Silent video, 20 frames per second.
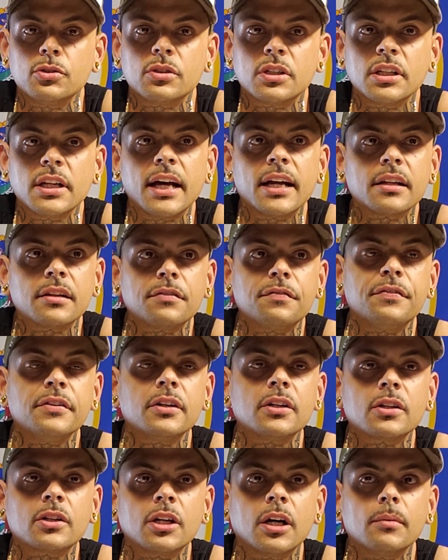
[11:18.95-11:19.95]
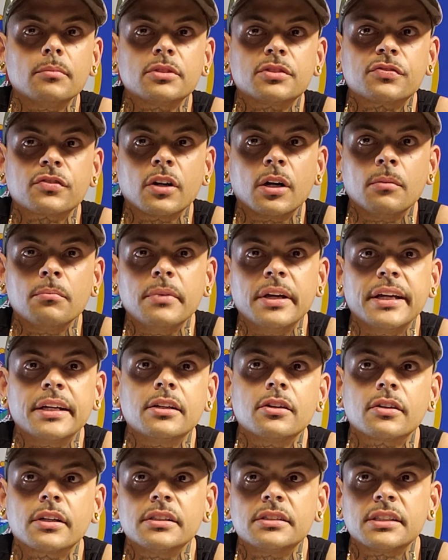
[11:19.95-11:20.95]
And a lot of the fear comes from
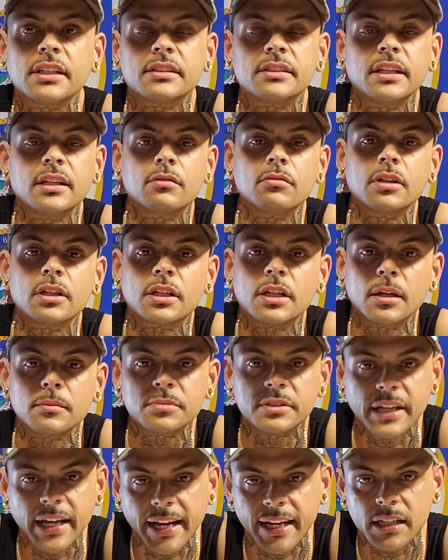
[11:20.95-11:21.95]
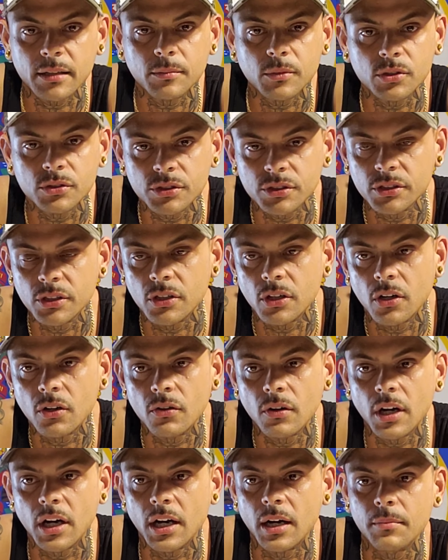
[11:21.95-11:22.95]
ignorance, I think, when it comes to animals. You know,
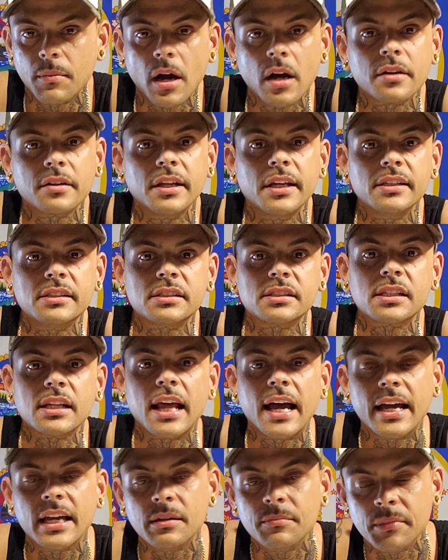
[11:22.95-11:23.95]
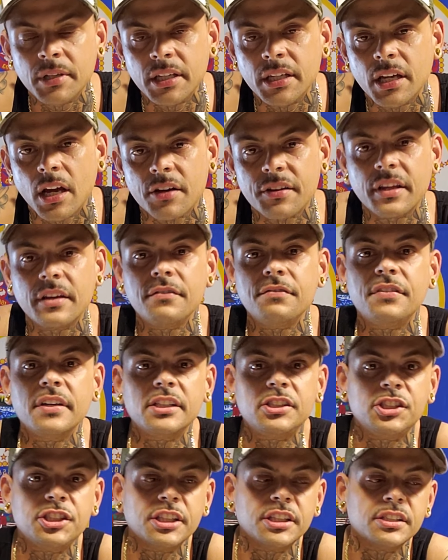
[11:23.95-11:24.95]
are they slimy? Are they
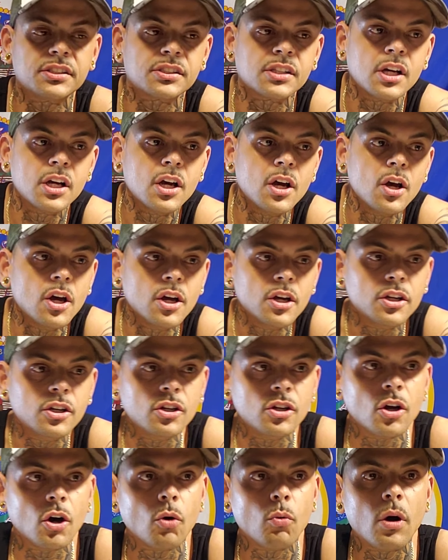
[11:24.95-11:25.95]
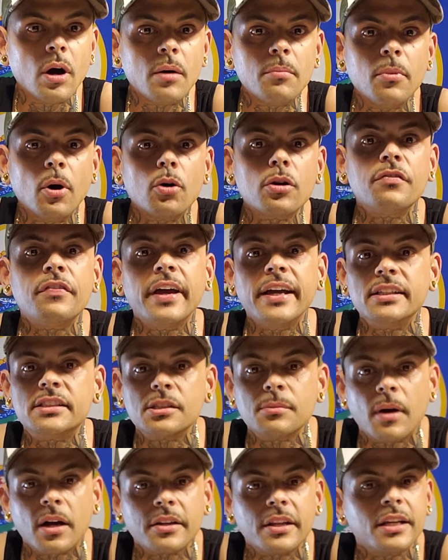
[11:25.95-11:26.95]
vicious? You know, what
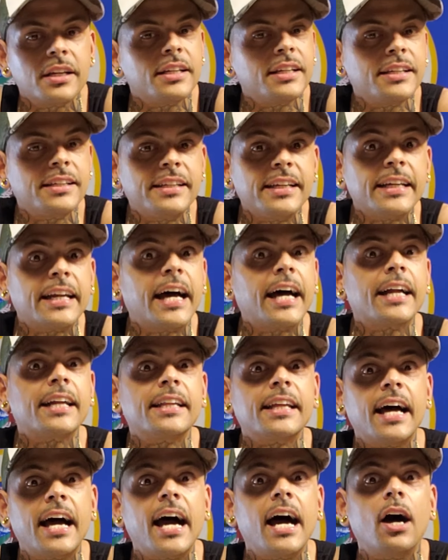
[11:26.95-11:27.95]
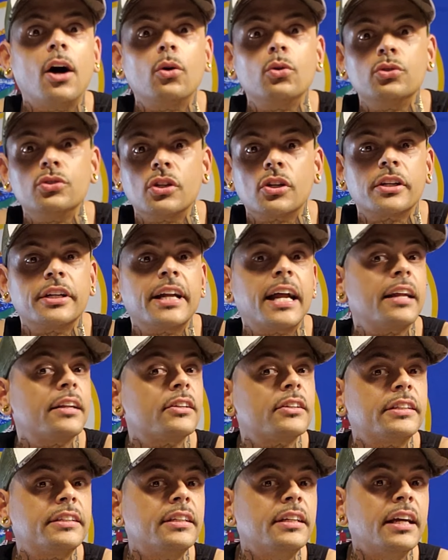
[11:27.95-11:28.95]
motivates them? Are they going to get out of the house or get out of
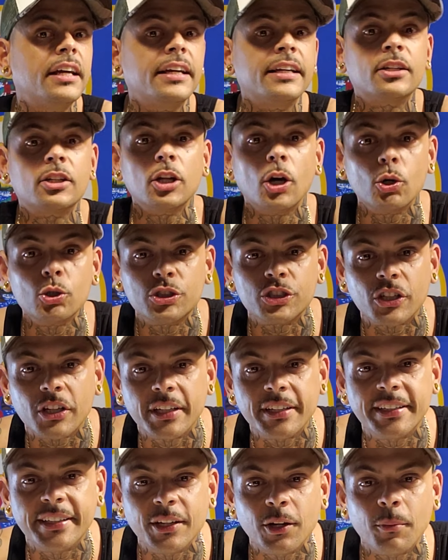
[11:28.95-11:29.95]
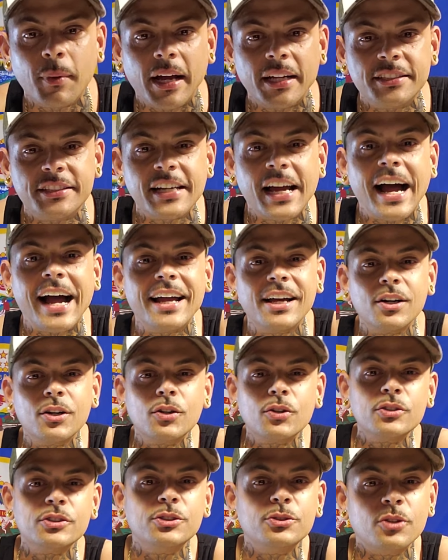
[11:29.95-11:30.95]
their enclosure and kill my
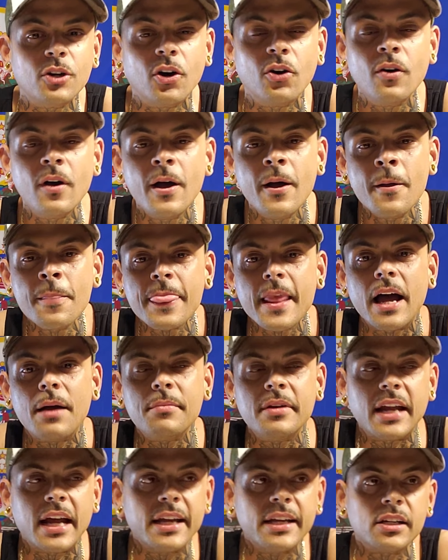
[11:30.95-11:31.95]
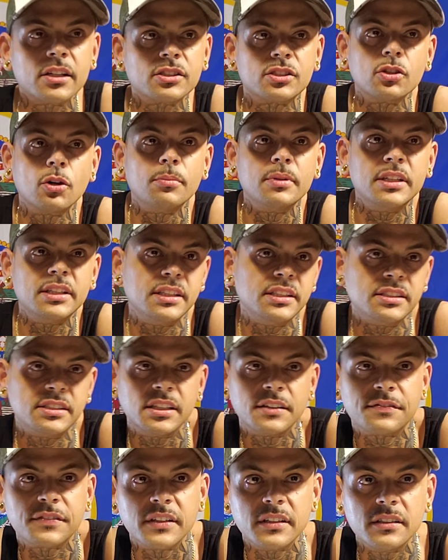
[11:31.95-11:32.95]
child? You know, I mean, I hear so many of these
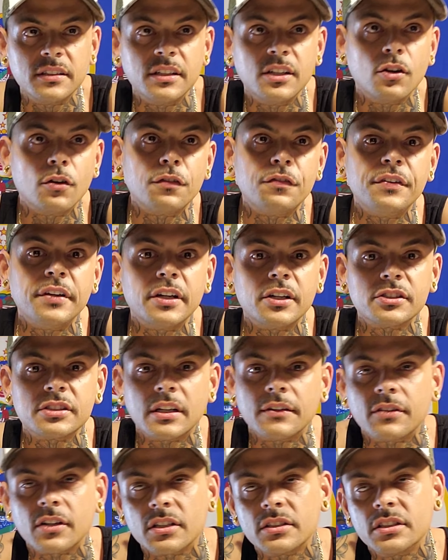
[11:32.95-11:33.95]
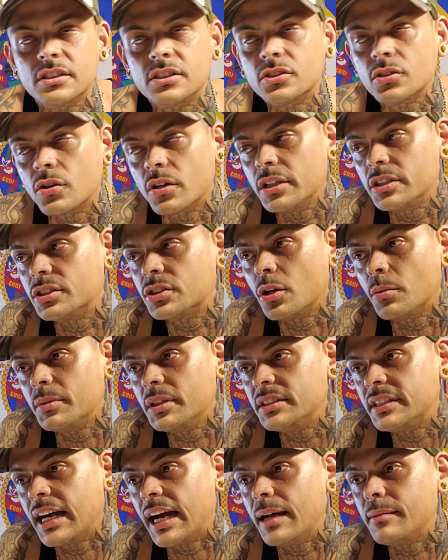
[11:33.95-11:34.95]
different, you know, fears. I've heard the story so
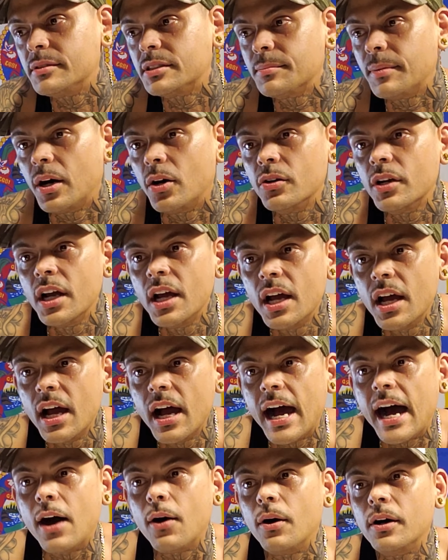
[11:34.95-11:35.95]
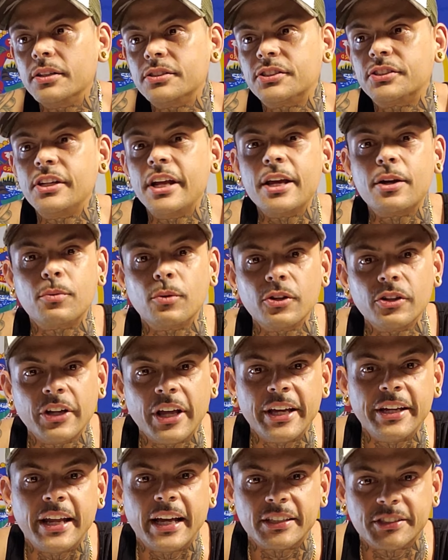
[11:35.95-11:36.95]
many times about how a snake will
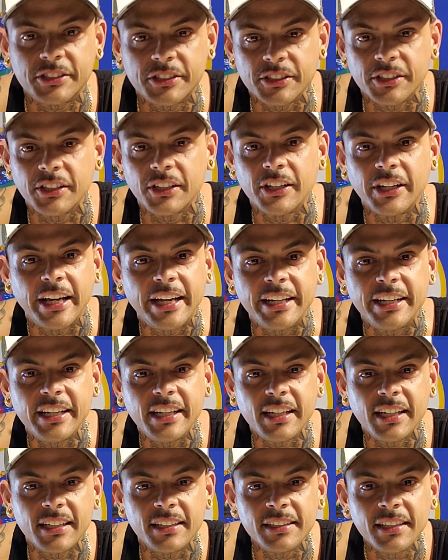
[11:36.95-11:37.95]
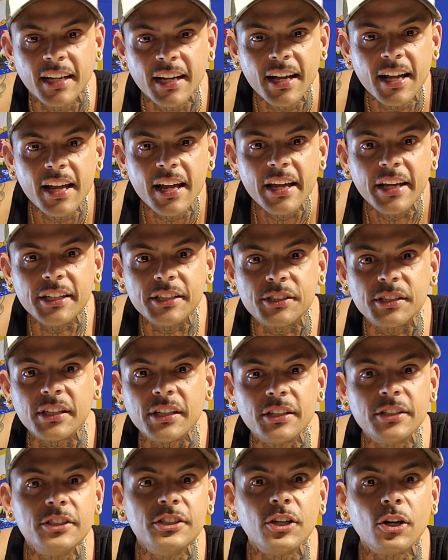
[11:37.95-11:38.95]
lay next to the lady, and
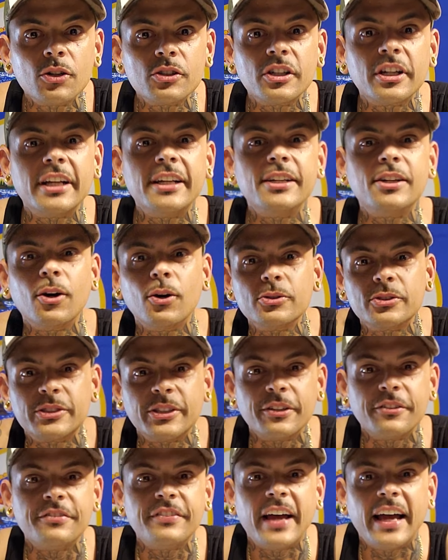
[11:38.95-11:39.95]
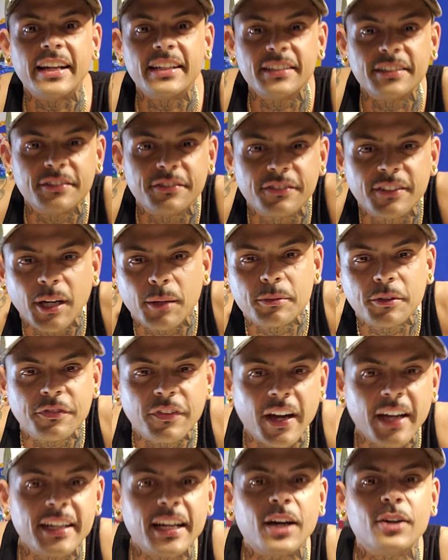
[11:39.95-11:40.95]
the lady goes to the vet, and come to
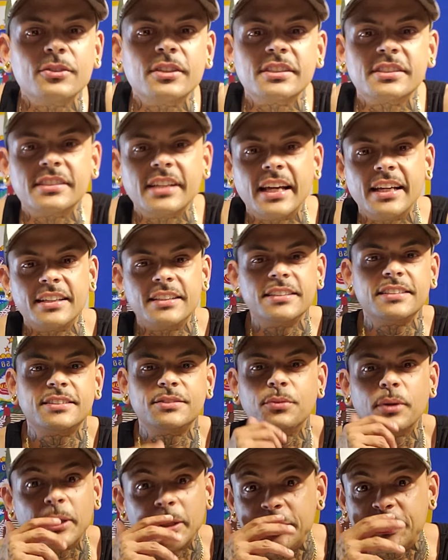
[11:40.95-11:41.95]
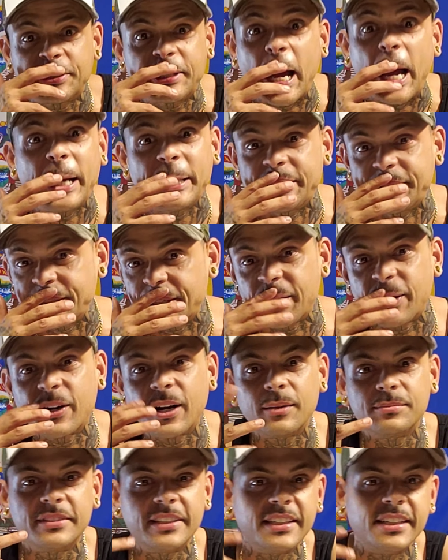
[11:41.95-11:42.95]
find out the snake is really sizing her
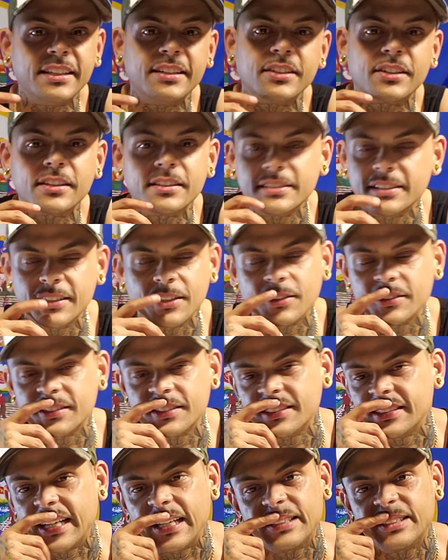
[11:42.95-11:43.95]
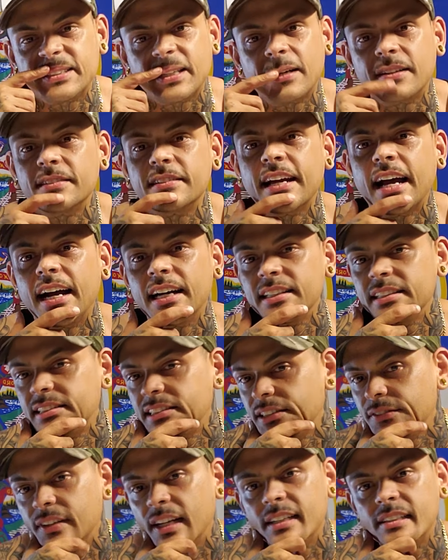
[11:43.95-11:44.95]
up to eat her. You know, snakes aren't
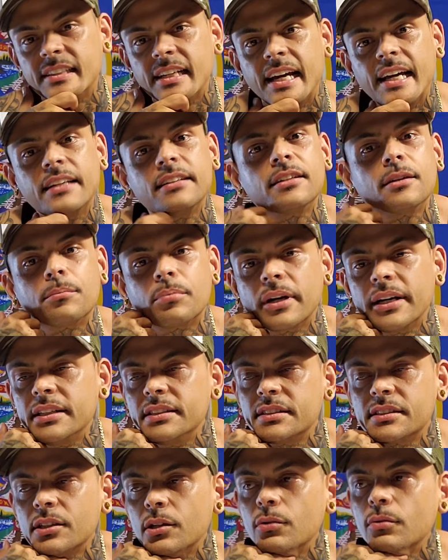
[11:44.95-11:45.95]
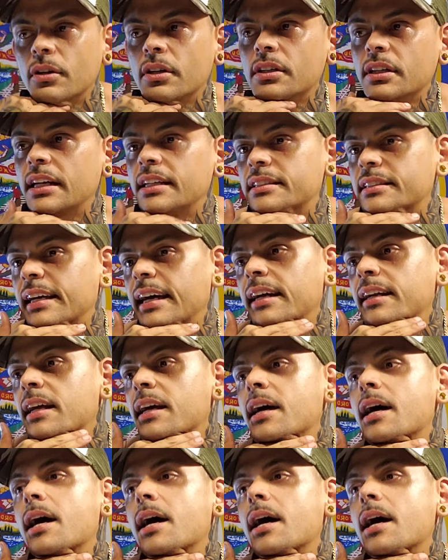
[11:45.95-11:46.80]
cognitive like that. Their brains don't work like that.